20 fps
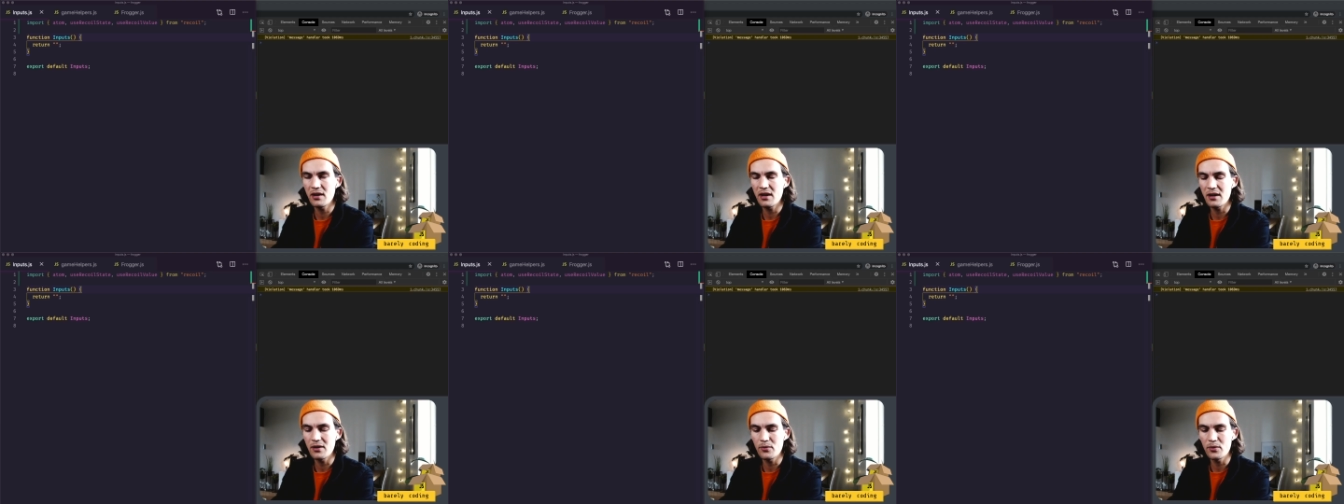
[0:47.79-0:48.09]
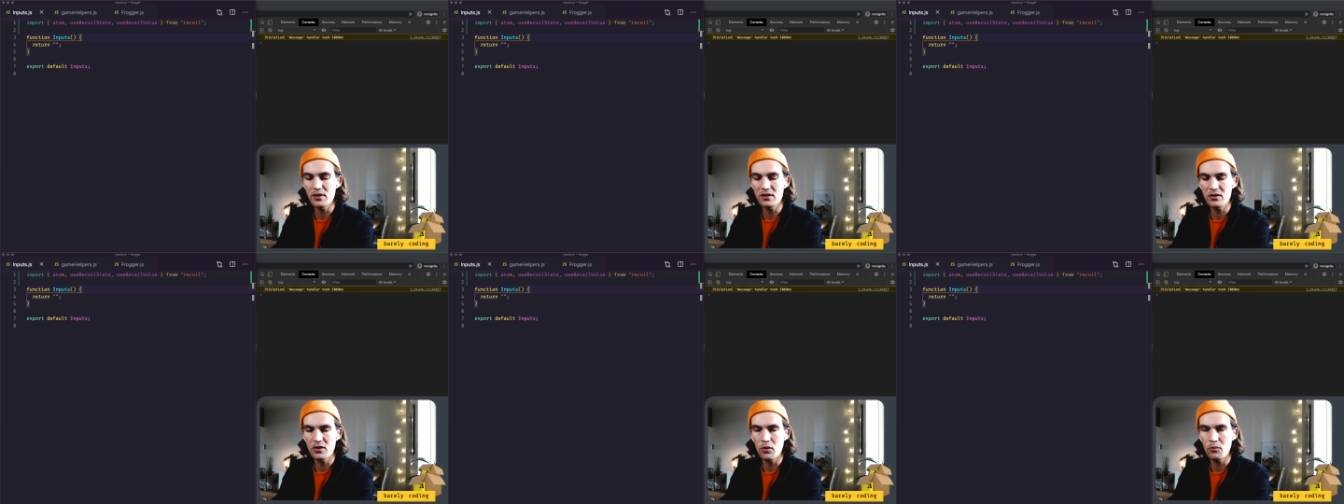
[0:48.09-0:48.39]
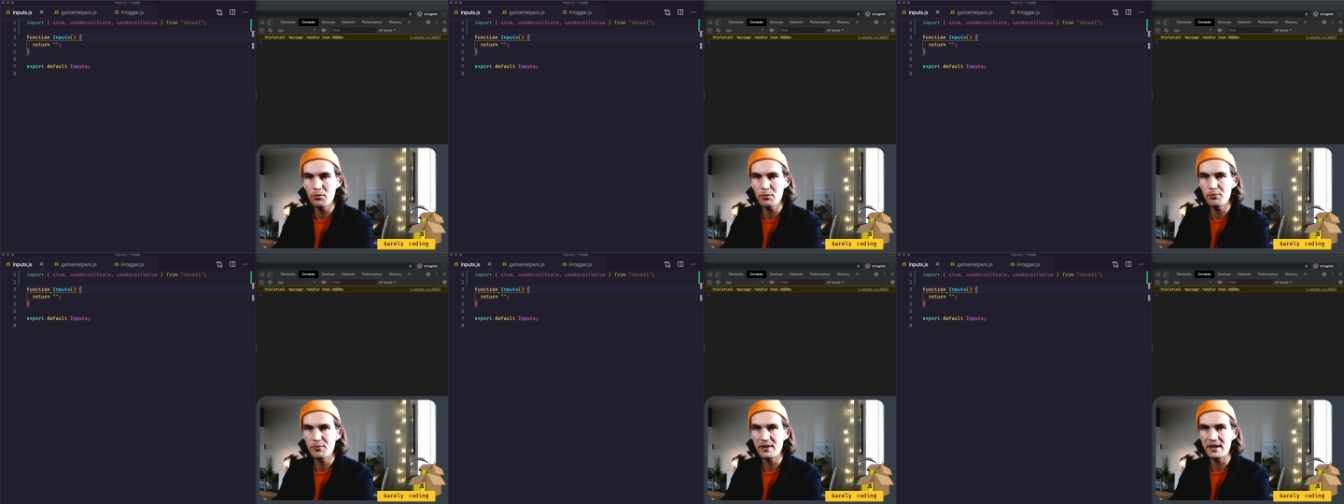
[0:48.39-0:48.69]
I will copy
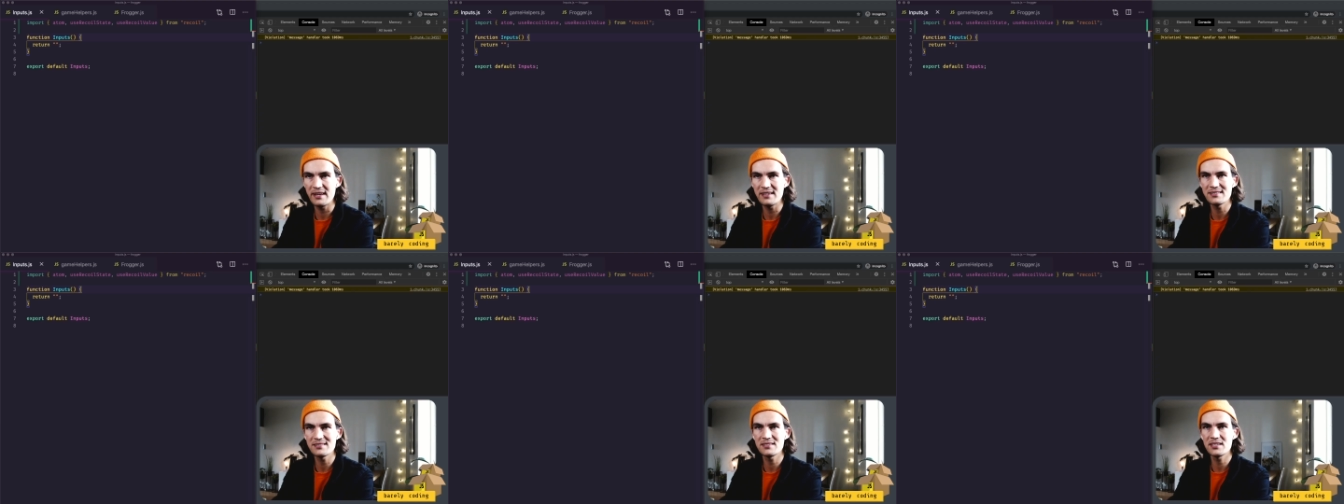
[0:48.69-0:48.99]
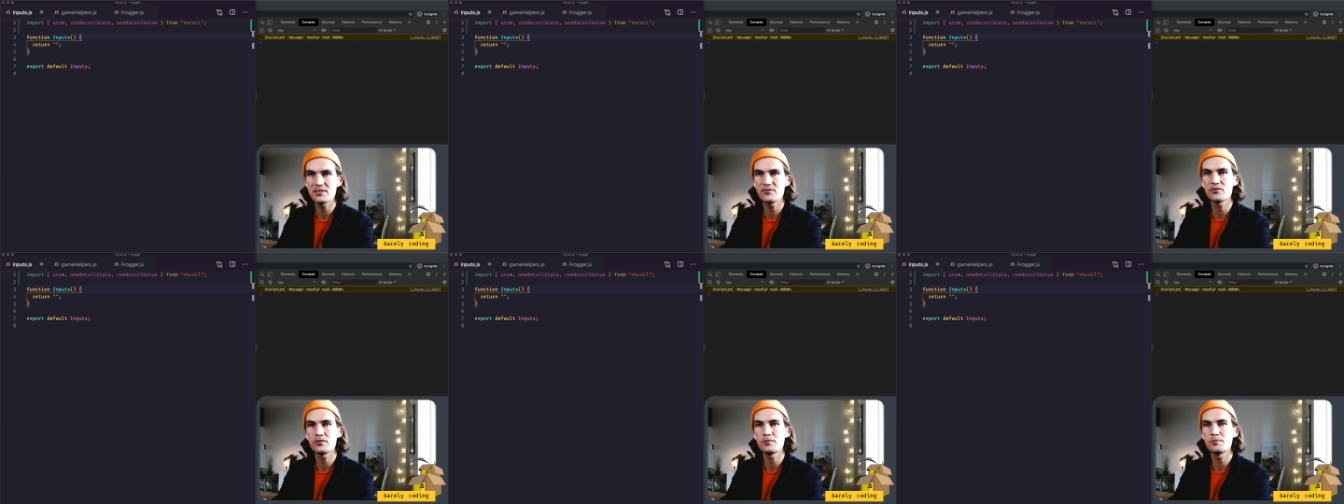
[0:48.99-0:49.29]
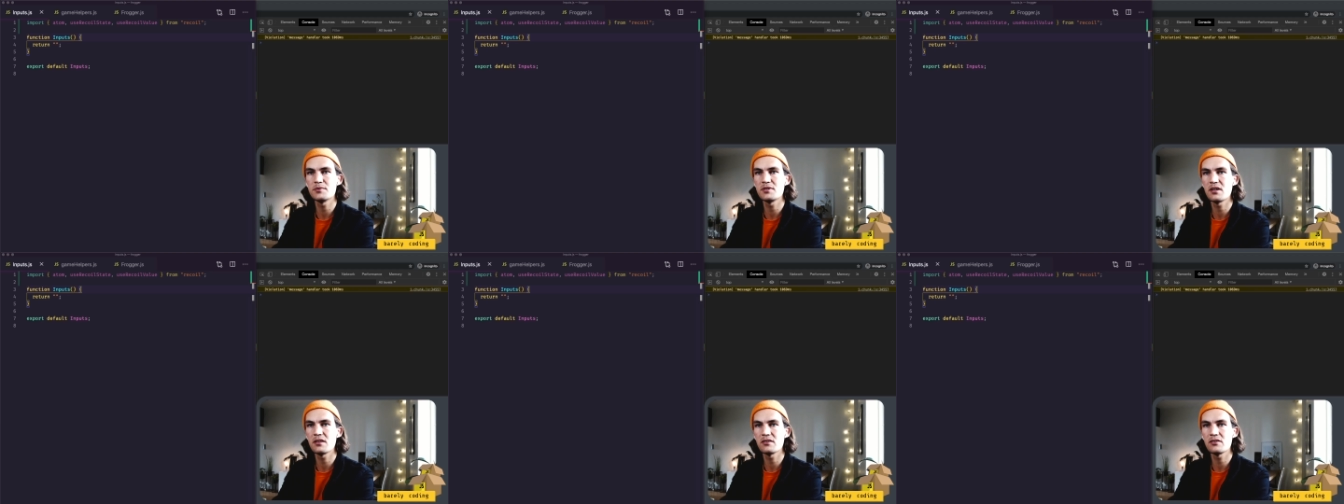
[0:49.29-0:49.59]
paste that from
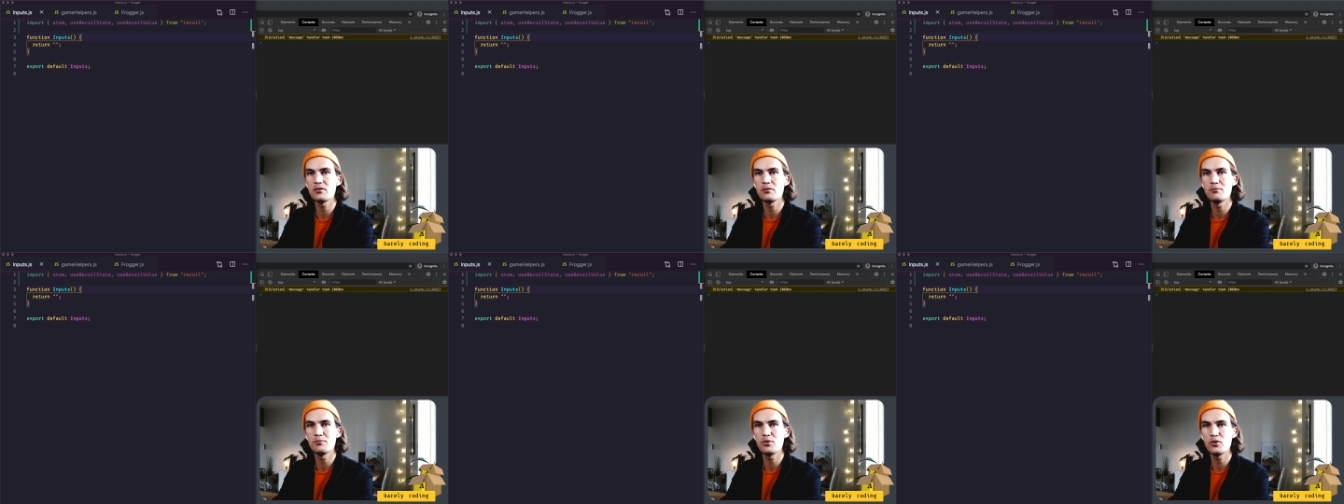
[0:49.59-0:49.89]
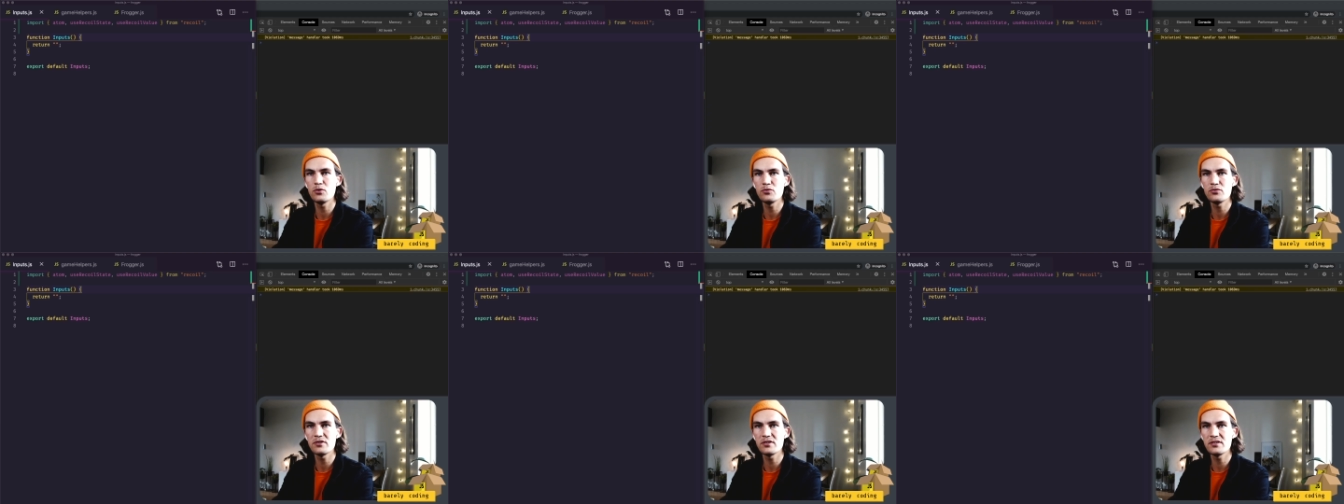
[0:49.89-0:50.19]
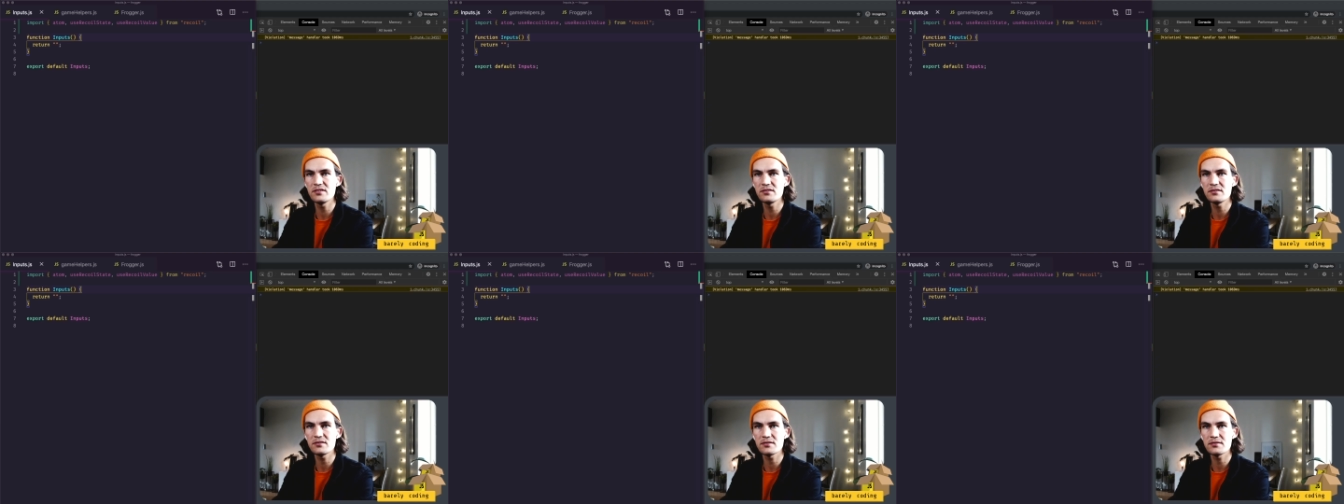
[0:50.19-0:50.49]
another
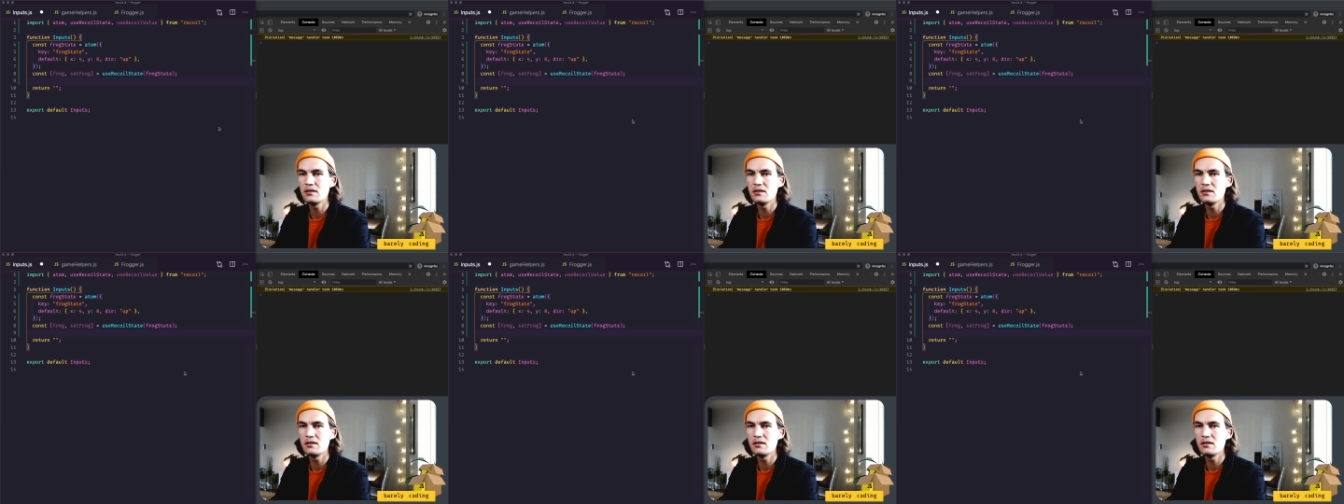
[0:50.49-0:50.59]
component.